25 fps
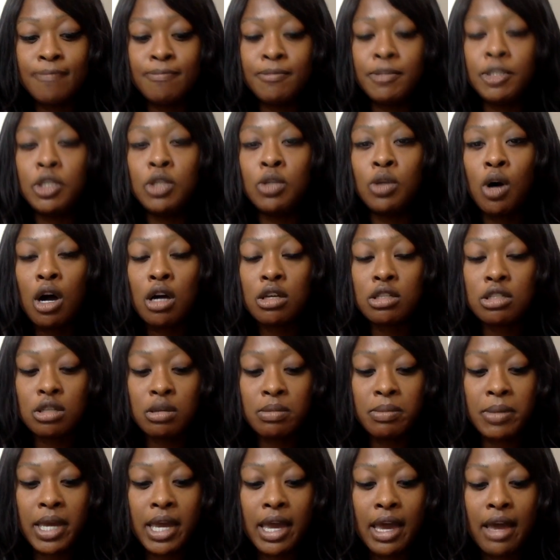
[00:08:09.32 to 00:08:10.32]
You also
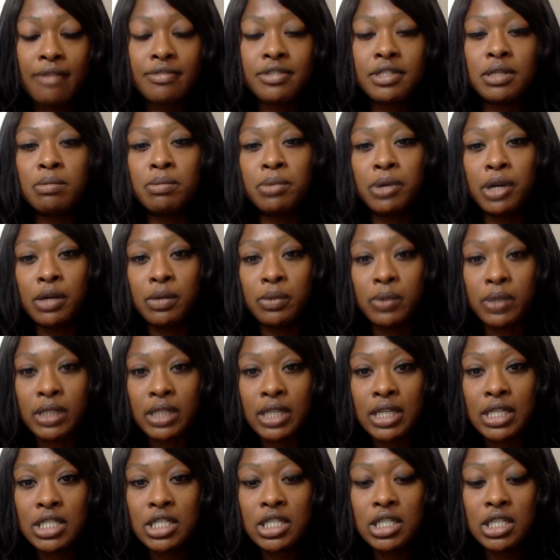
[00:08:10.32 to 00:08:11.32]
may have to bring
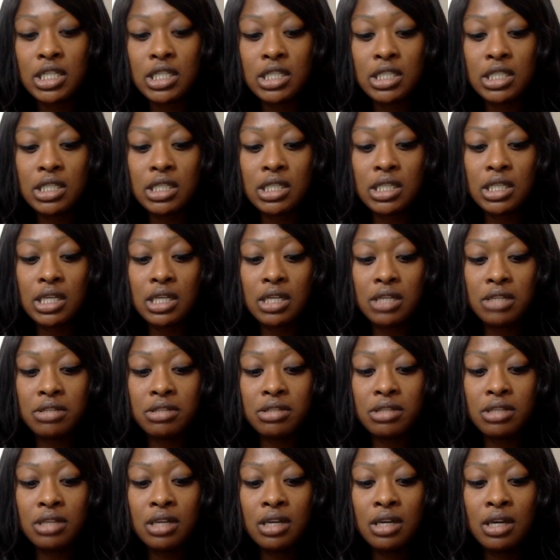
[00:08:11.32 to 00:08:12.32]
religion into
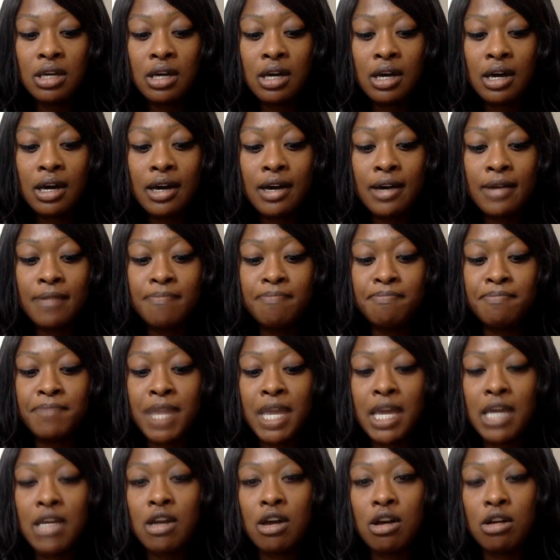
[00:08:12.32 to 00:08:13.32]
this,
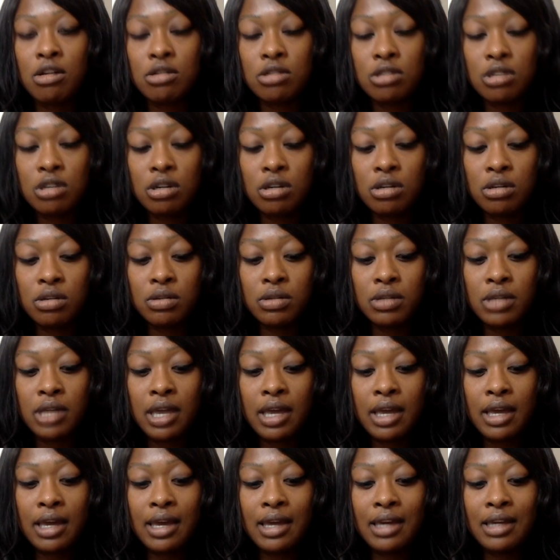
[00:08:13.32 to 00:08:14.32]
and also
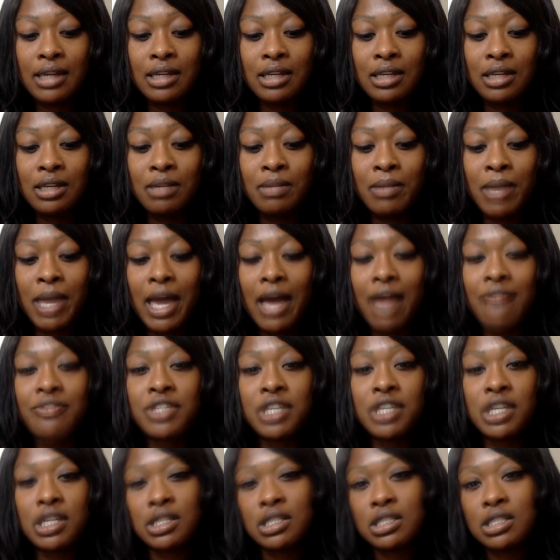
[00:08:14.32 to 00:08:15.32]
you may have
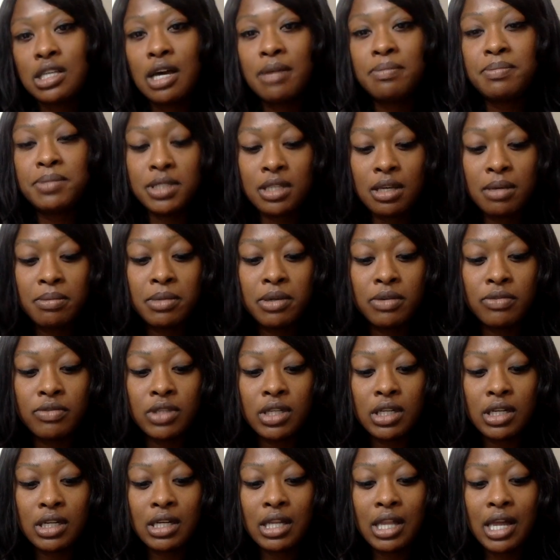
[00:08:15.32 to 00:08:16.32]
to accept some of
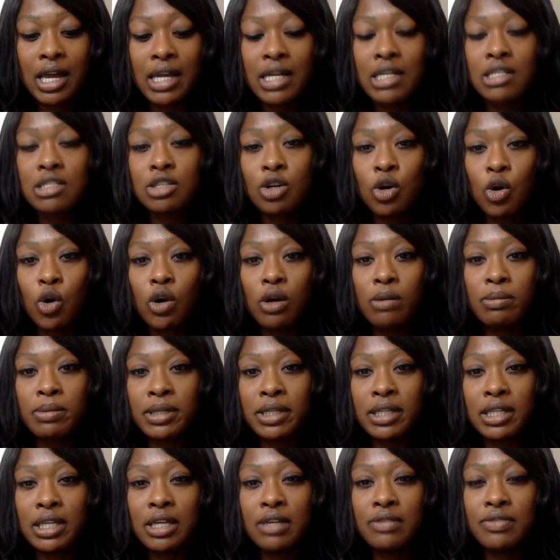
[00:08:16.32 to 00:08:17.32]
the client's core
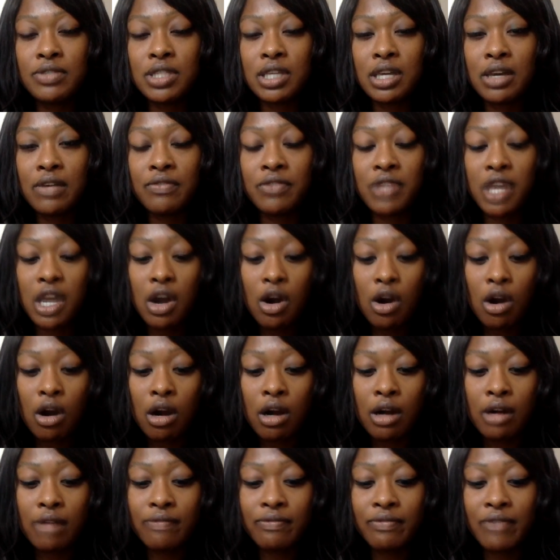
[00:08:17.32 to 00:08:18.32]
beliefs if they
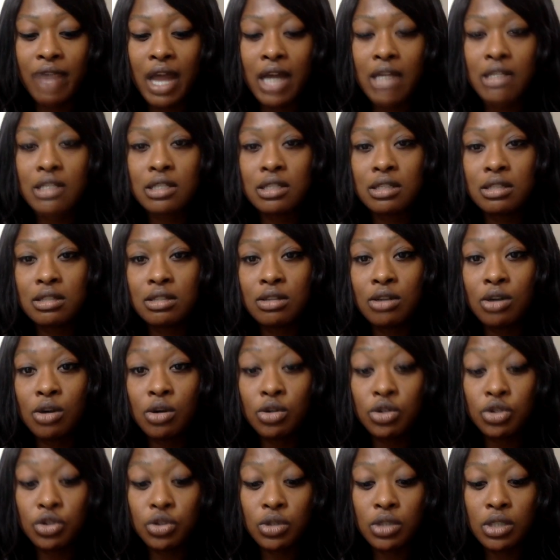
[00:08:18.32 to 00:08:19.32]
are in fact
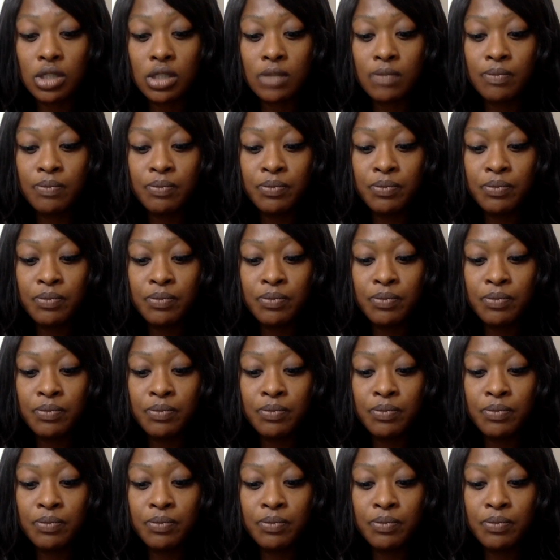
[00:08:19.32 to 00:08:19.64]
cultural.